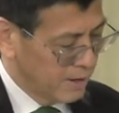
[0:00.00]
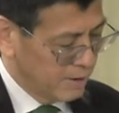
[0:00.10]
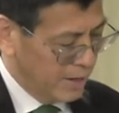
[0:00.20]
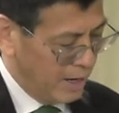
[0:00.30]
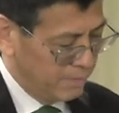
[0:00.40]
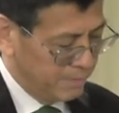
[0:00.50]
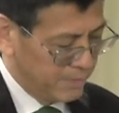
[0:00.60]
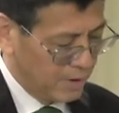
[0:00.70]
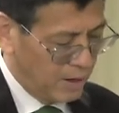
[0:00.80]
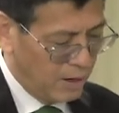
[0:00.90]
Now,
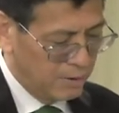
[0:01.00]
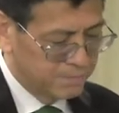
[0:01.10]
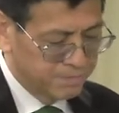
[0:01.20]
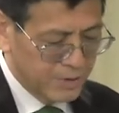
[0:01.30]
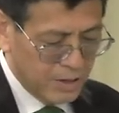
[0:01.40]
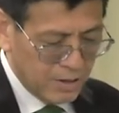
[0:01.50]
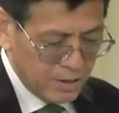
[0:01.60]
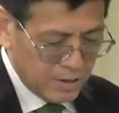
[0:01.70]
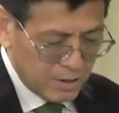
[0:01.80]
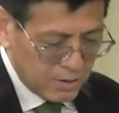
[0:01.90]
um,
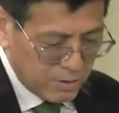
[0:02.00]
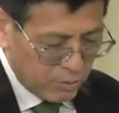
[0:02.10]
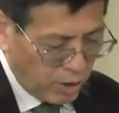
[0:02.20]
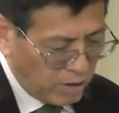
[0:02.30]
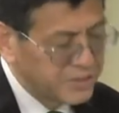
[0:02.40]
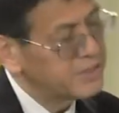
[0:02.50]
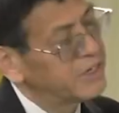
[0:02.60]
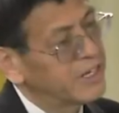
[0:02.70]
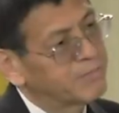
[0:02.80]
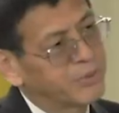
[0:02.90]
well, obviously,
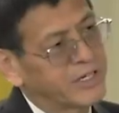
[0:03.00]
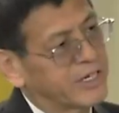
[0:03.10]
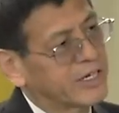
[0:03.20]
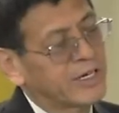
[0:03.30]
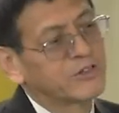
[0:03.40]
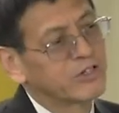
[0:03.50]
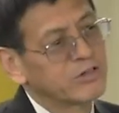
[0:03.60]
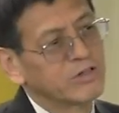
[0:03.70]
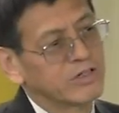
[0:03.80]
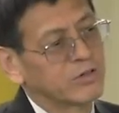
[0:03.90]
IFPRI
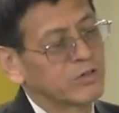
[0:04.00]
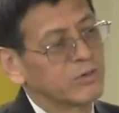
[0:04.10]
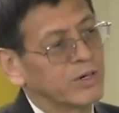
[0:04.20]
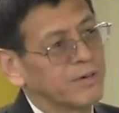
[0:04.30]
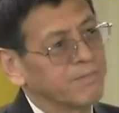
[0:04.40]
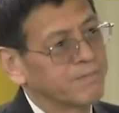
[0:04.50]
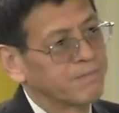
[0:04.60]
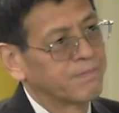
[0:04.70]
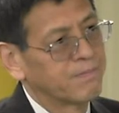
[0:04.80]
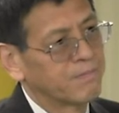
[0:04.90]
continued to uh,
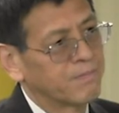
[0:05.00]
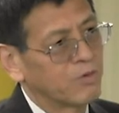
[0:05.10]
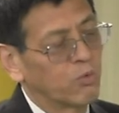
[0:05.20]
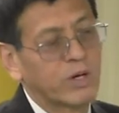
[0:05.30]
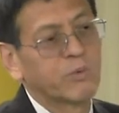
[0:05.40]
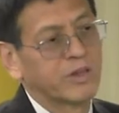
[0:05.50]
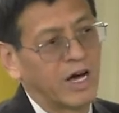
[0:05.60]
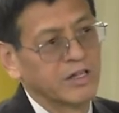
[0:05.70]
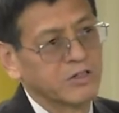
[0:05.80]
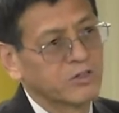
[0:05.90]
work with
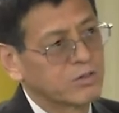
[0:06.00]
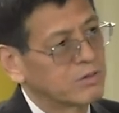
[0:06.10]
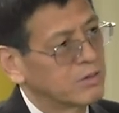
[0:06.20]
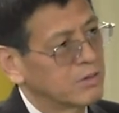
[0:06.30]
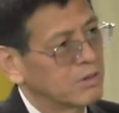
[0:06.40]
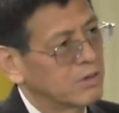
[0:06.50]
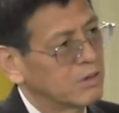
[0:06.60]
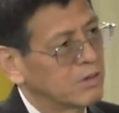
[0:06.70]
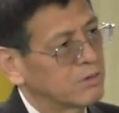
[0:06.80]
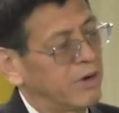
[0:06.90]
others
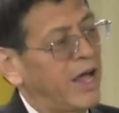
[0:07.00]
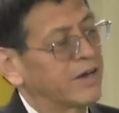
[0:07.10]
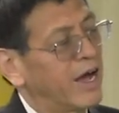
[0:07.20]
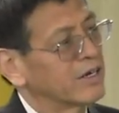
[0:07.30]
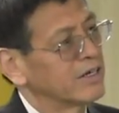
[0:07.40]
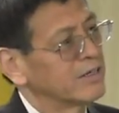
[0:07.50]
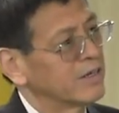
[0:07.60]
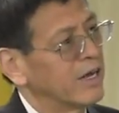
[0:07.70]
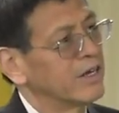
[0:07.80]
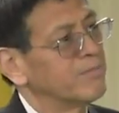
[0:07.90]
to end hunger
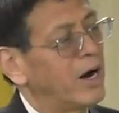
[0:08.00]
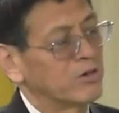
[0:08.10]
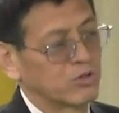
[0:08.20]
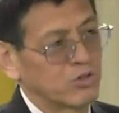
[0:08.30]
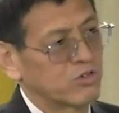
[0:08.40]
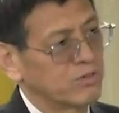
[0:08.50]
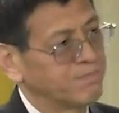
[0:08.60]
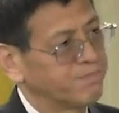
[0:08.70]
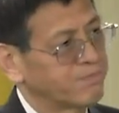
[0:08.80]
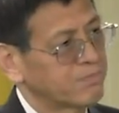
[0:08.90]
and malnutrition.
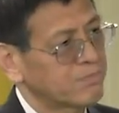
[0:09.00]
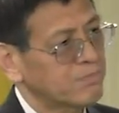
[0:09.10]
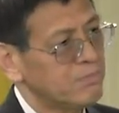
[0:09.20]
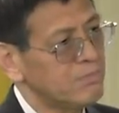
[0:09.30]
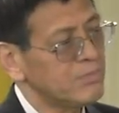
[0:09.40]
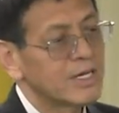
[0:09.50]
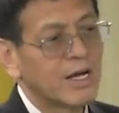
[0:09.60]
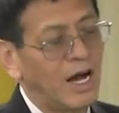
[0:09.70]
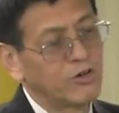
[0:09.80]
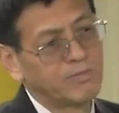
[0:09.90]

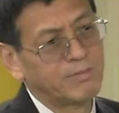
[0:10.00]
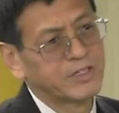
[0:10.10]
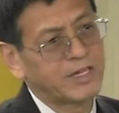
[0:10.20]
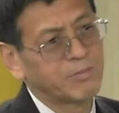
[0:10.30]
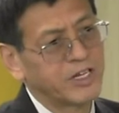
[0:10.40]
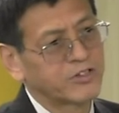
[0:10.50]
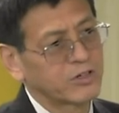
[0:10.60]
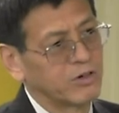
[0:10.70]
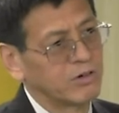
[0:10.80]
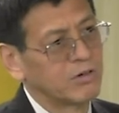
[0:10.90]
I remember some years
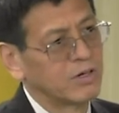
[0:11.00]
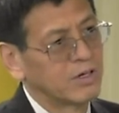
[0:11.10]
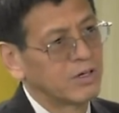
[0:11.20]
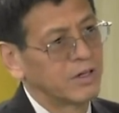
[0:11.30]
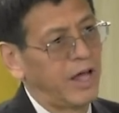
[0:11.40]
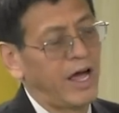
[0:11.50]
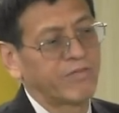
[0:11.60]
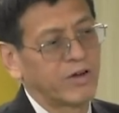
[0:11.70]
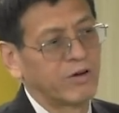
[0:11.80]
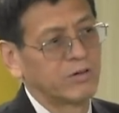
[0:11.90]
ago, the
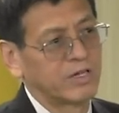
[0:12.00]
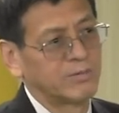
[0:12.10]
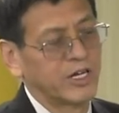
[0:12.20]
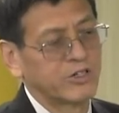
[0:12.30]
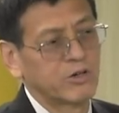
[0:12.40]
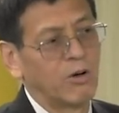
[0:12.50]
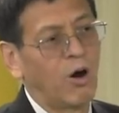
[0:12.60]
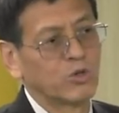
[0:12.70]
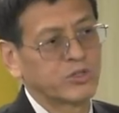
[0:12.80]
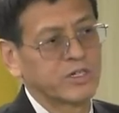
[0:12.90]
FAO WHO
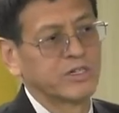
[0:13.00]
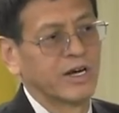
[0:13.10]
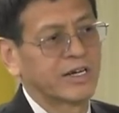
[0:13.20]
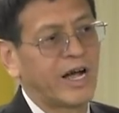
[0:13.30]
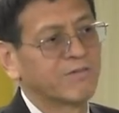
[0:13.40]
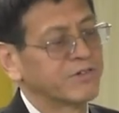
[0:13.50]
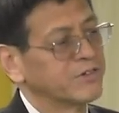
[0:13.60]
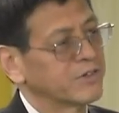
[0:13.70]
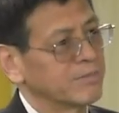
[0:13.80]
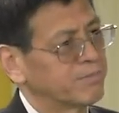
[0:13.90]
hosted a
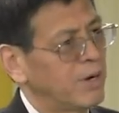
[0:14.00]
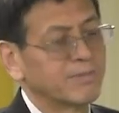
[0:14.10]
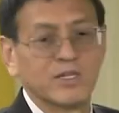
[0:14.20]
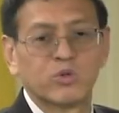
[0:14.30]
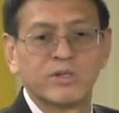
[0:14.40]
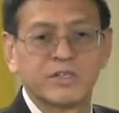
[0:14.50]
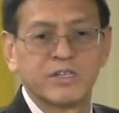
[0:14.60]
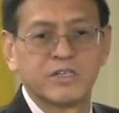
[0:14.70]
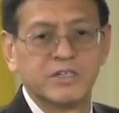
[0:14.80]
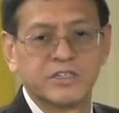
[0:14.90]
conference, probably
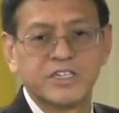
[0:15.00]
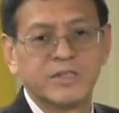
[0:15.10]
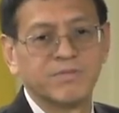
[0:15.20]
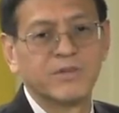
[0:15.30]
2013,